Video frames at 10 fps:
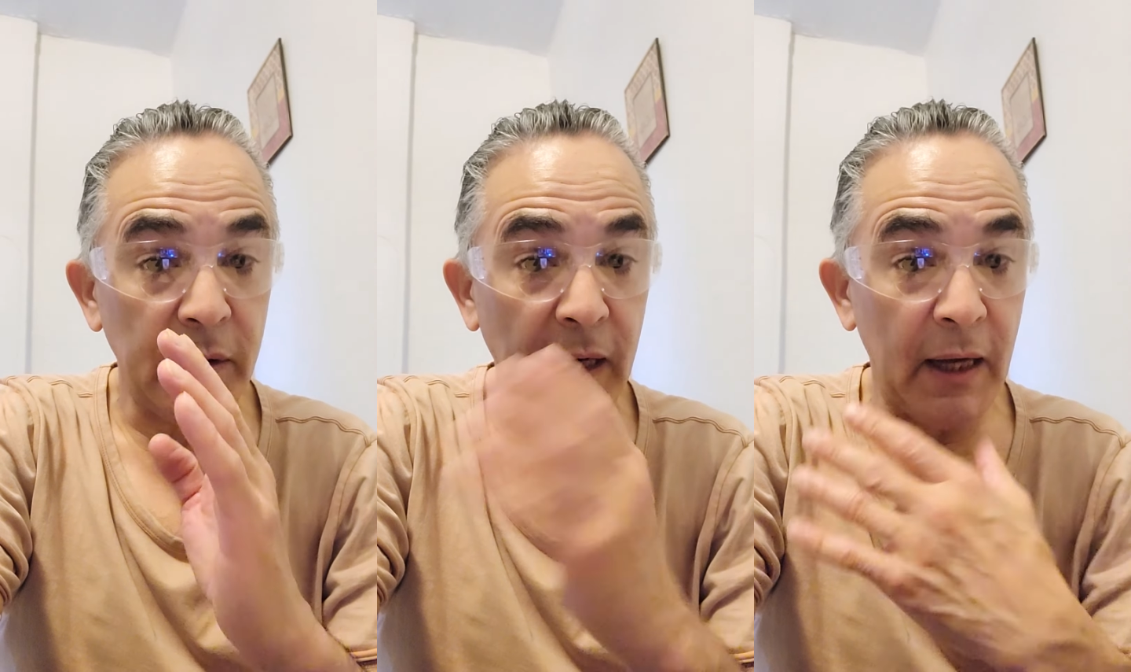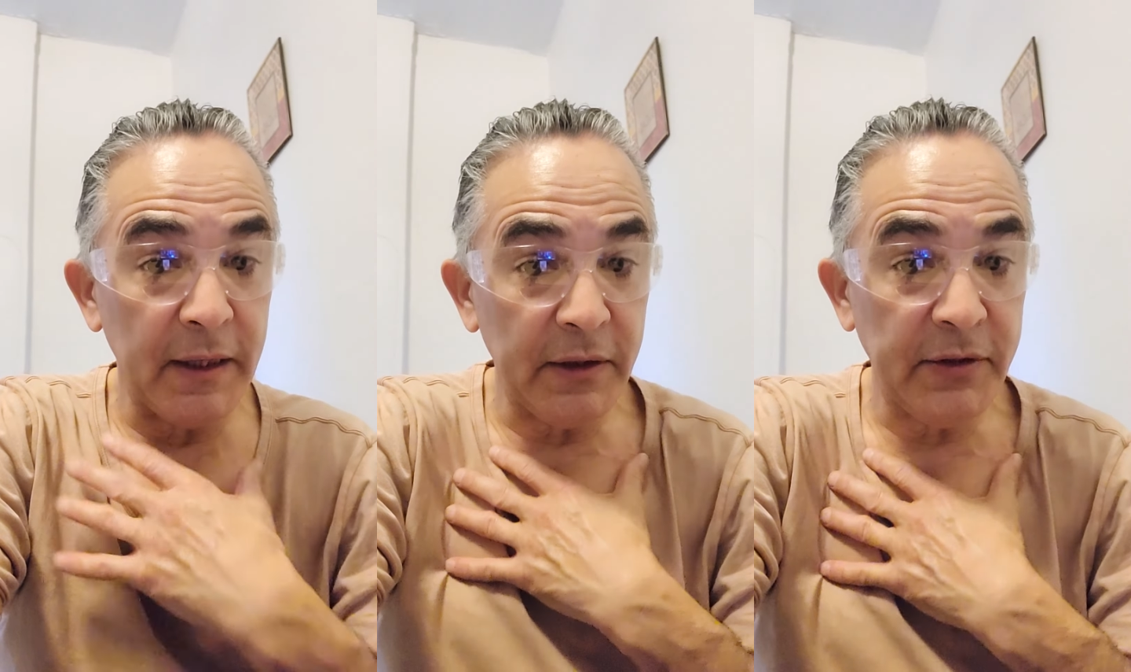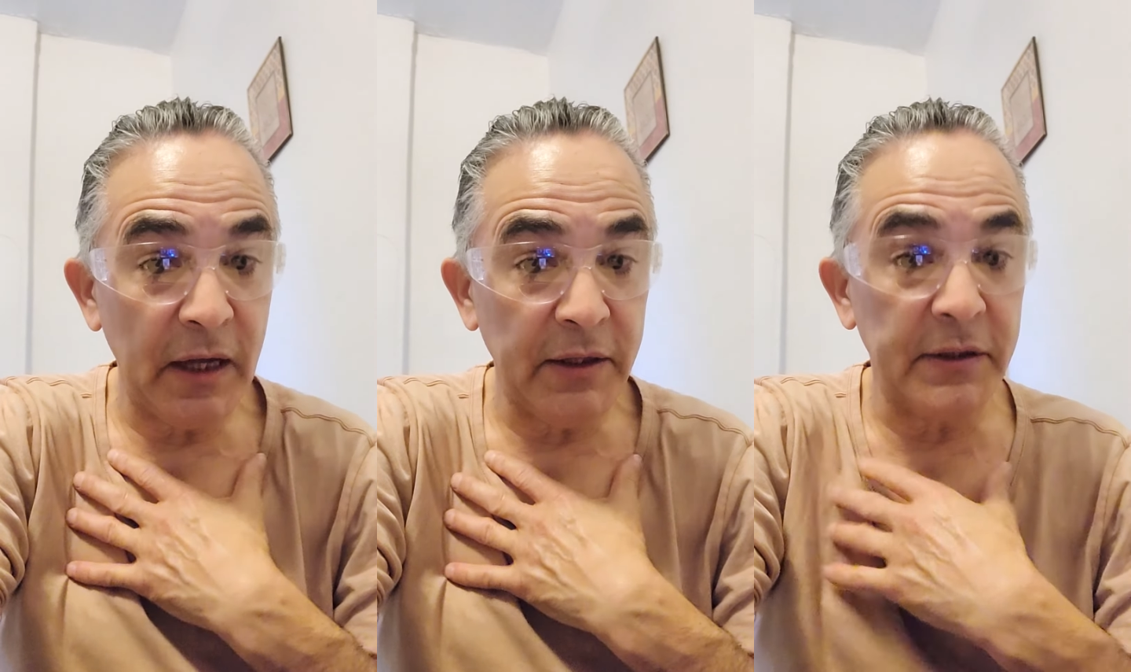Okay, I didn't
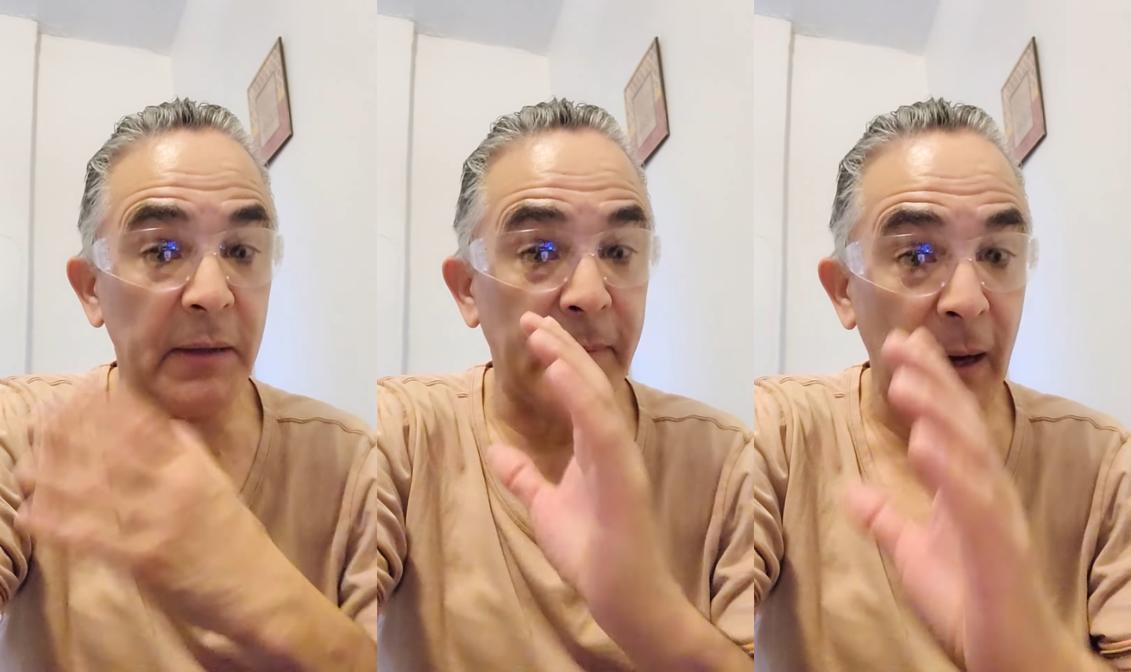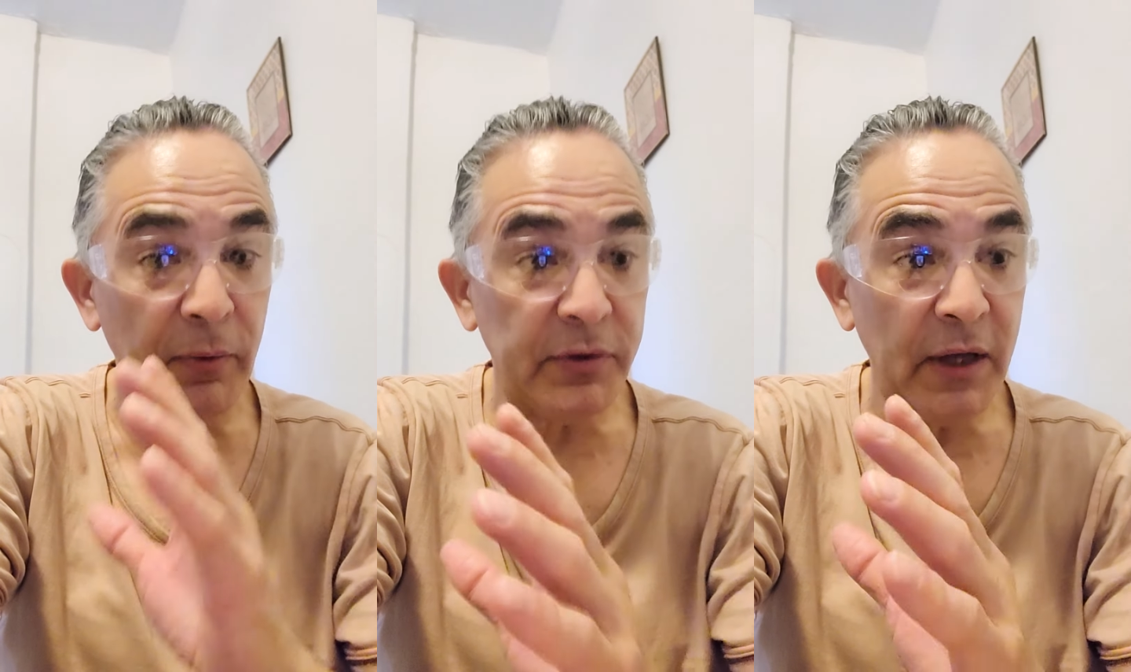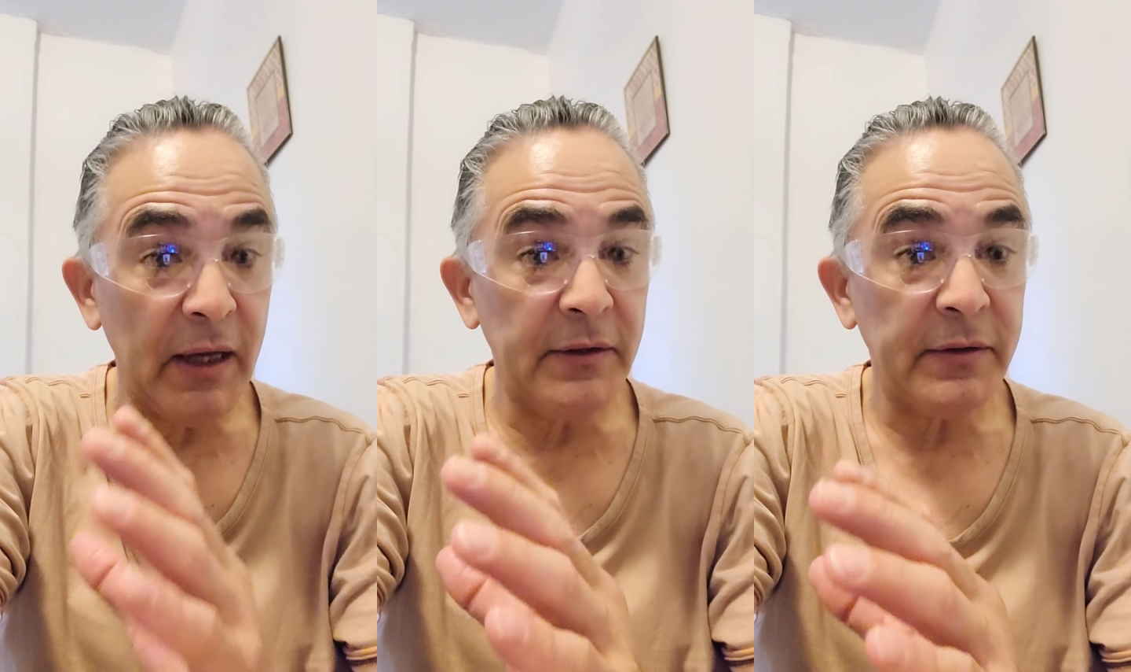say this. The Bible
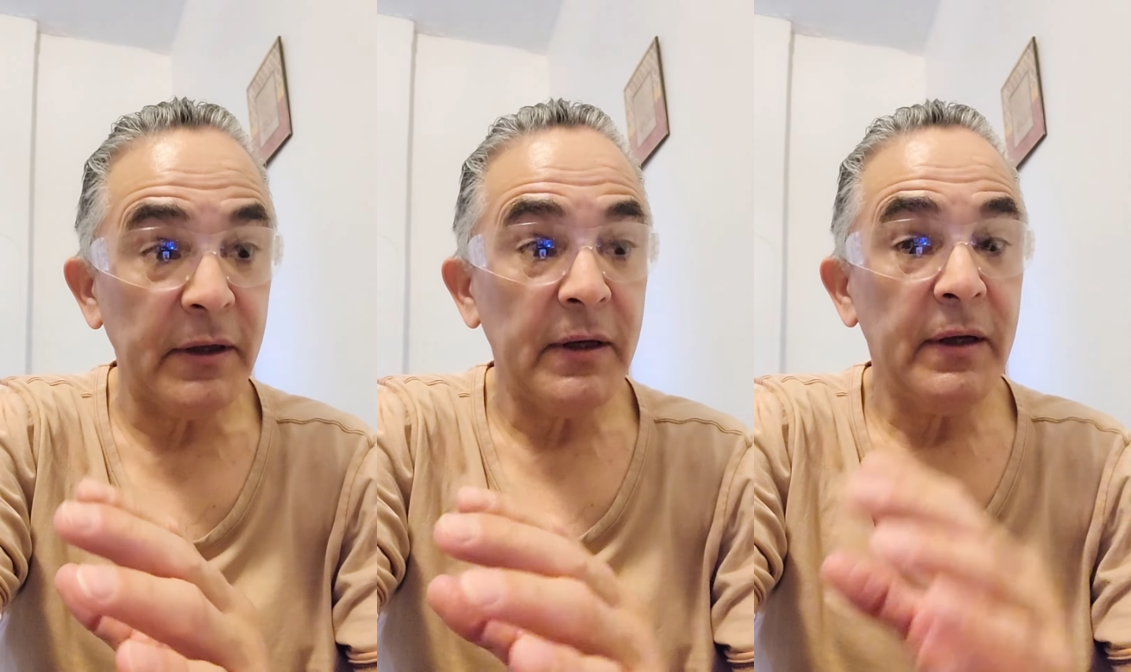says